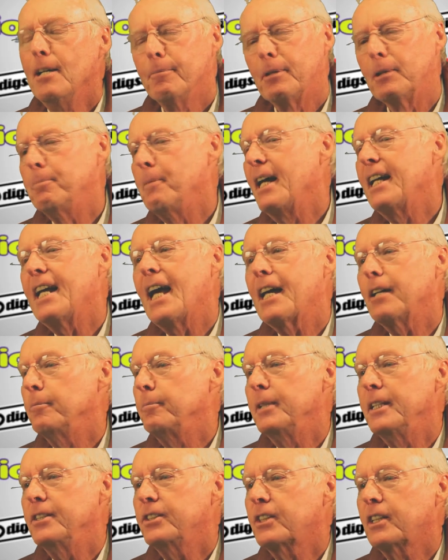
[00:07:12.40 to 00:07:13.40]
But Manhattan
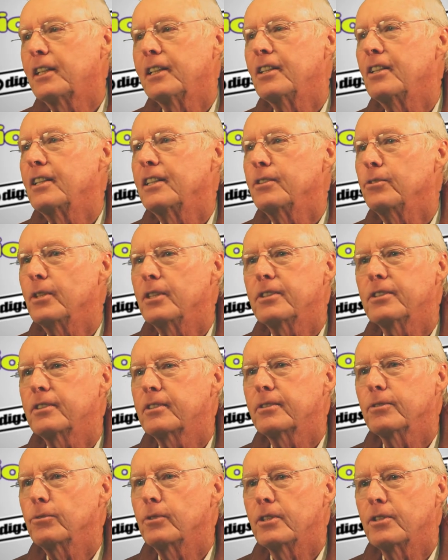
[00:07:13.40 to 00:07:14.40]
Beach clearly
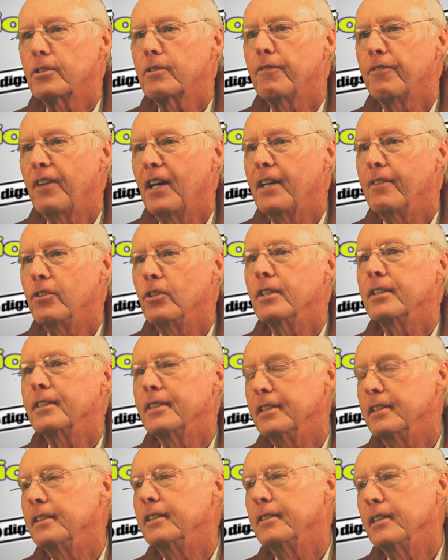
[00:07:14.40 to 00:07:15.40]
was, was the favorite,
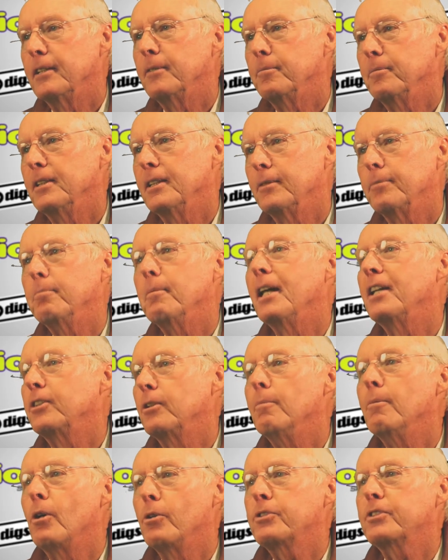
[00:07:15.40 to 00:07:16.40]
and it, it meant
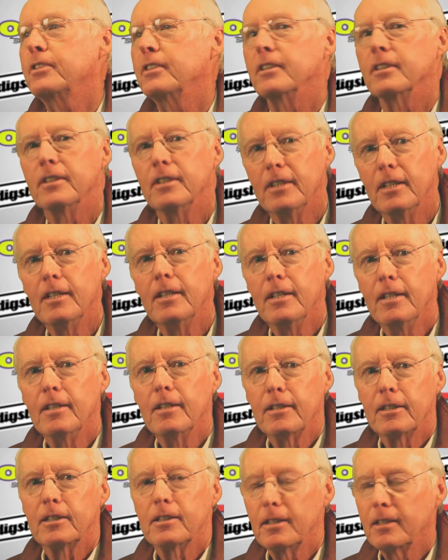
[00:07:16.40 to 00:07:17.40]
the most
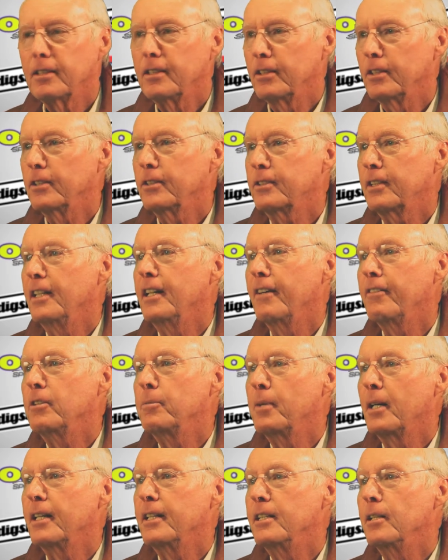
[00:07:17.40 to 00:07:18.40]
to, to
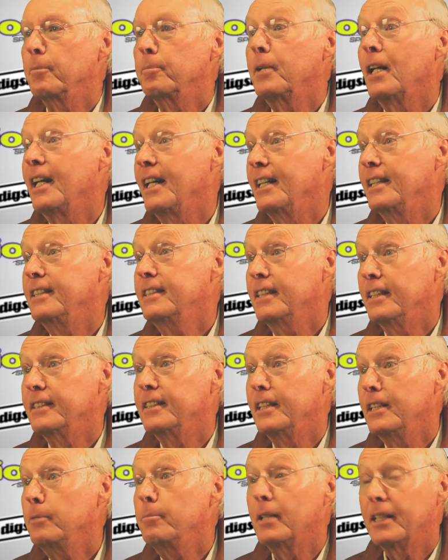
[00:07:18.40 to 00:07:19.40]
everybody that played, because
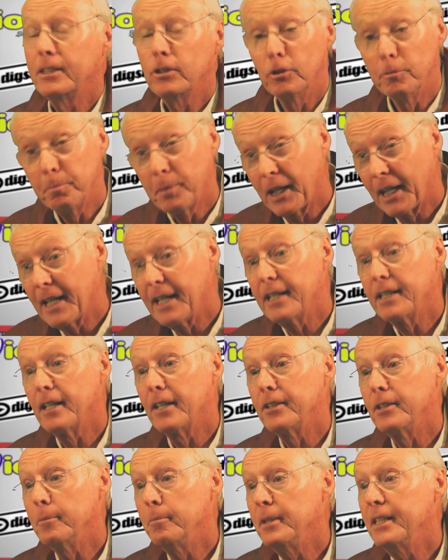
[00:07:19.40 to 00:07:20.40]
anybody who played
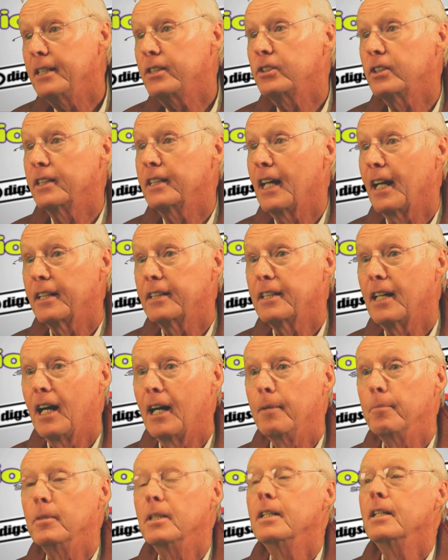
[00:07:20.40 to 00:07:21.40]
on the beach at that
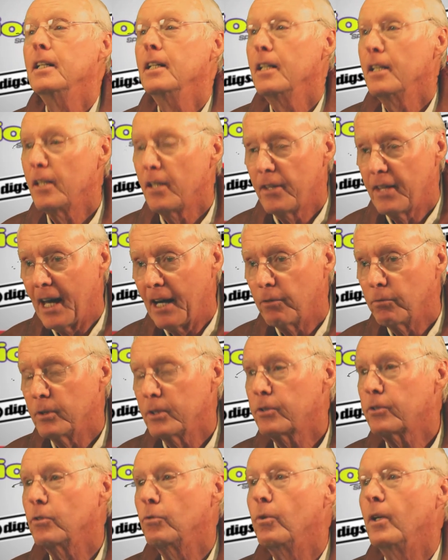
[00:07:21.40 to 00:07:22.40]
time, that
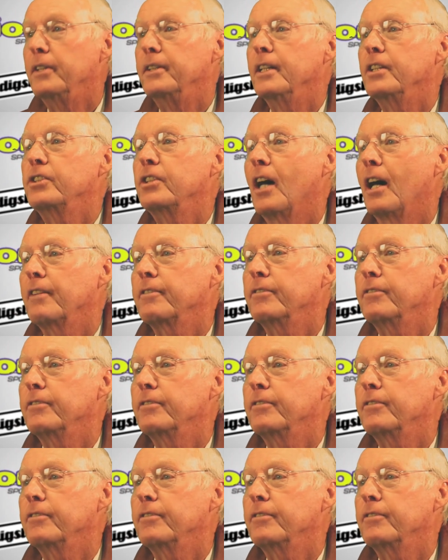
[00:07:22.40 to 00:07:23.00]
was the one they shot